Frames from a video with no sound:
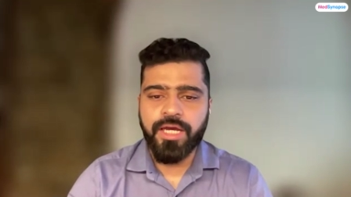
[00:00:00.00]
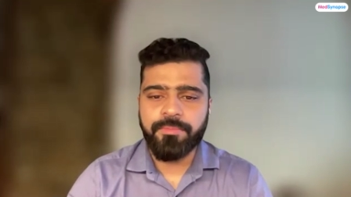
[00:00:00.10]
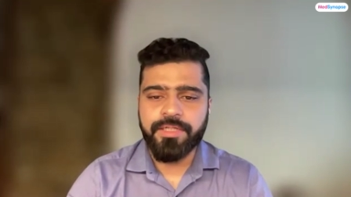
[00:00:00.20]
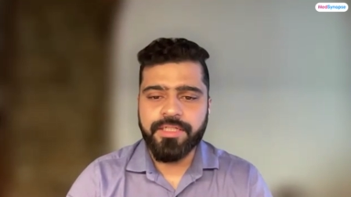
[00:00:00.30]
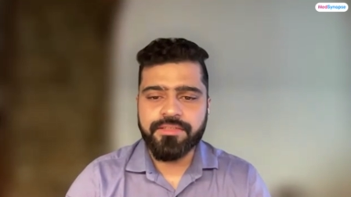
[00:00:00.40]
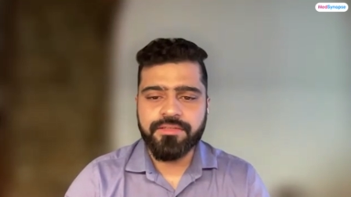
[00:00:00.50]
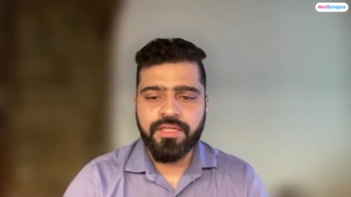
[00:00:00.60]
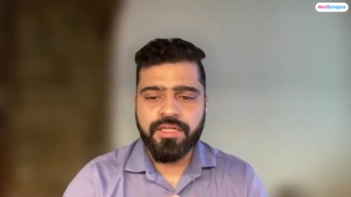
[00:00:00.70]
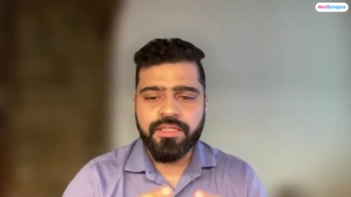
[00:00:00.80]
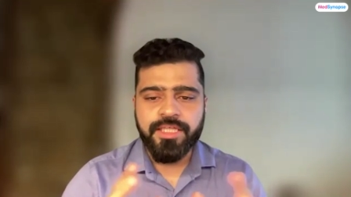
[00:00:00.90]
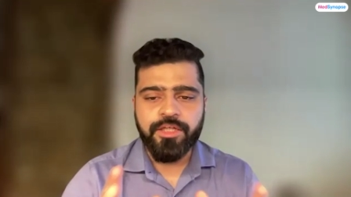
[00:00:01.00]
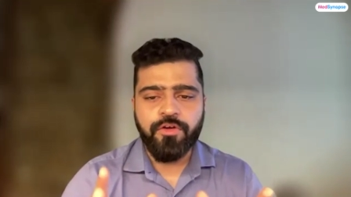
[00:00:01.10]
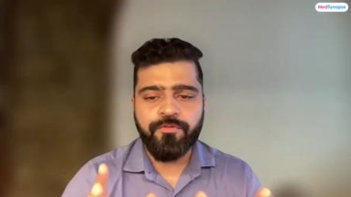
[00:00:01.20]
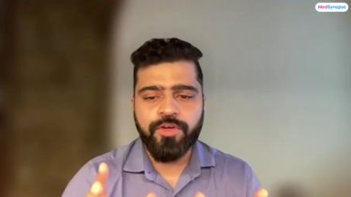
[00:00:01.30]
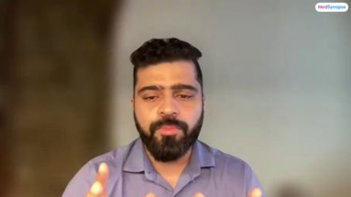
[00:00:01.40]
diabetes. Think
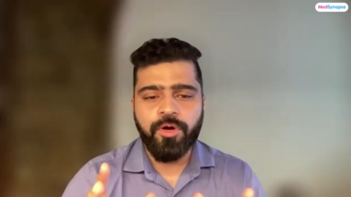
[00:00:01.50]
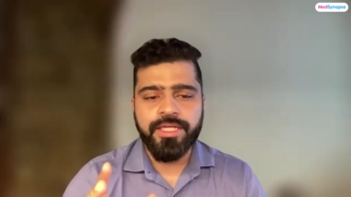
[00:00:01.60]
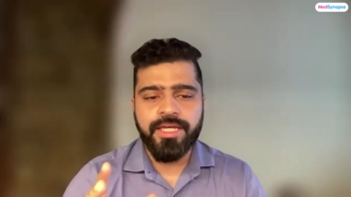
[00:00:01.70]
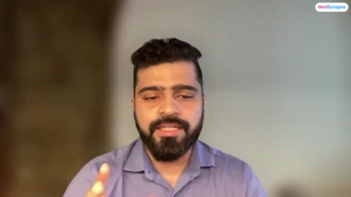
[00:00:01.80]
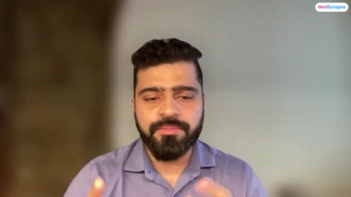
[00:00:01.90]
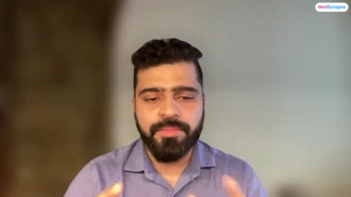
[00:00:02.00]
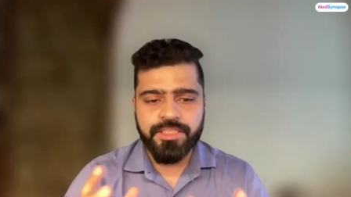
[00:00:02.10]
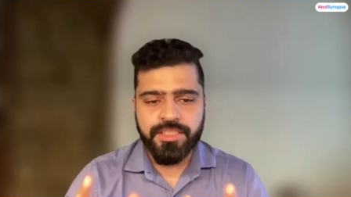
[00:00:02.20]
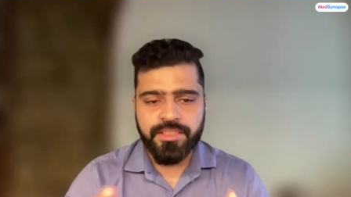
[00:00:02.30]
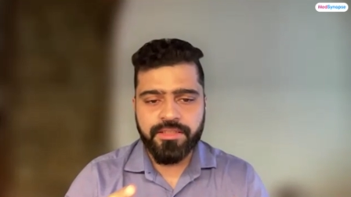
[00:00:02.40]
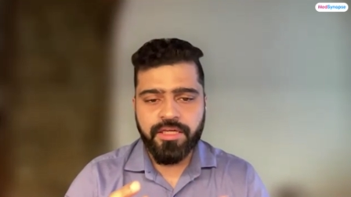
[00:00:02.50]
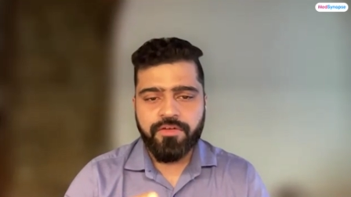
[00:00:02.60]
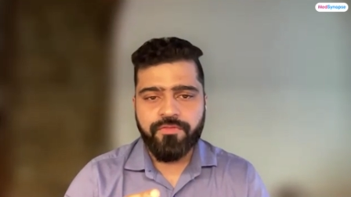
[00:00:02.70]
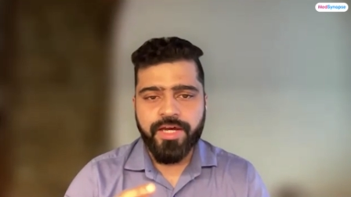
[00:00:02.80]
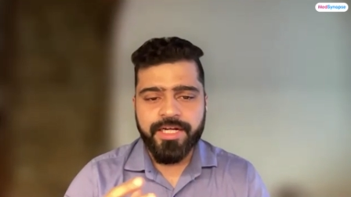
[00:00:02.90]
of your body as a machine
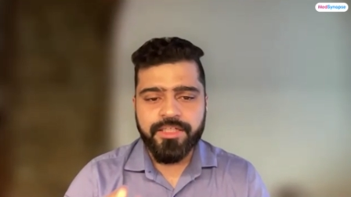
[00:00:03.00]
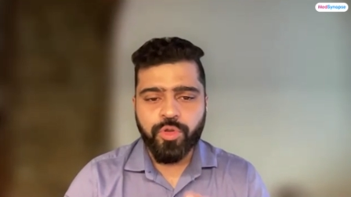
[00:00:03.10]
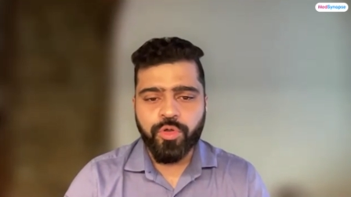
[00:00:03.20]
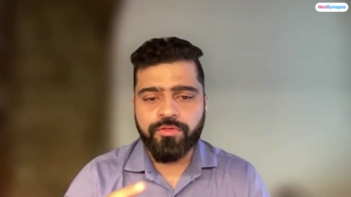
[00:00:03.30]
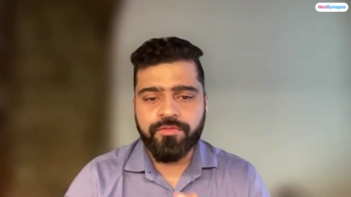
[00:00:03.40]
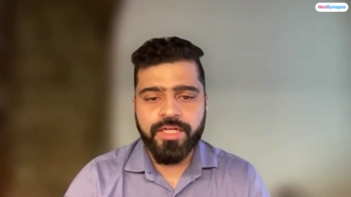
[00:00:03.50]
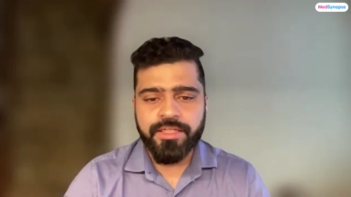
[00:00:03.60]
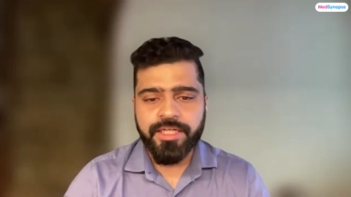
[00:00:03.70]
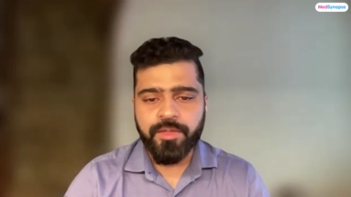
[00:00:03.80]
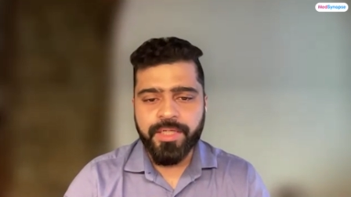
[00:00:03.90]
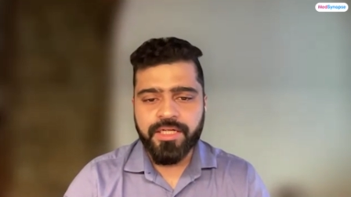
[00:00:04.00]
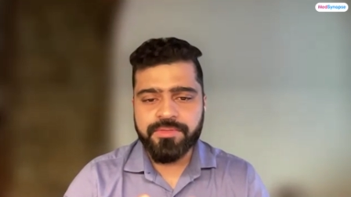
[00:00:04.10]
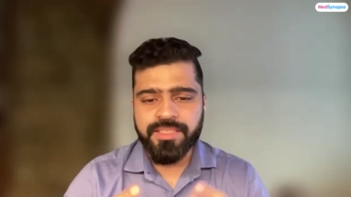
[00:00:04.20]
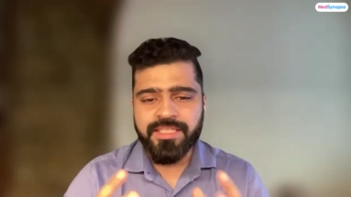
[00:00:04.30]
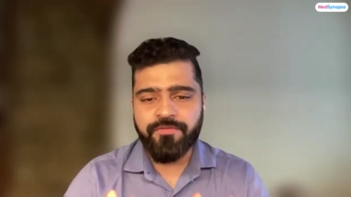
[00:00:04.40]
where it is overworked, it becomes
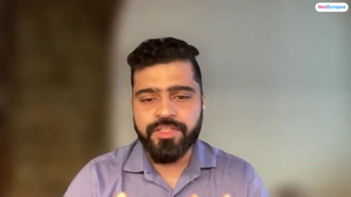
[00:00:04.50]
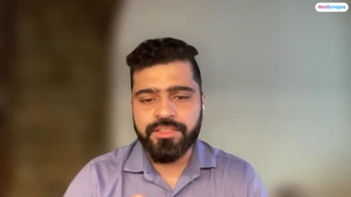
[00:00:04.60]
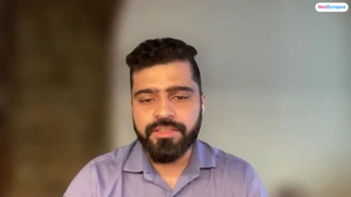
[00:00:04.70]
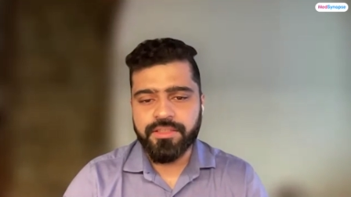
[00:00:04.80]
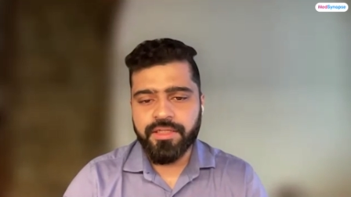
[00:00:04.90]
inefficient.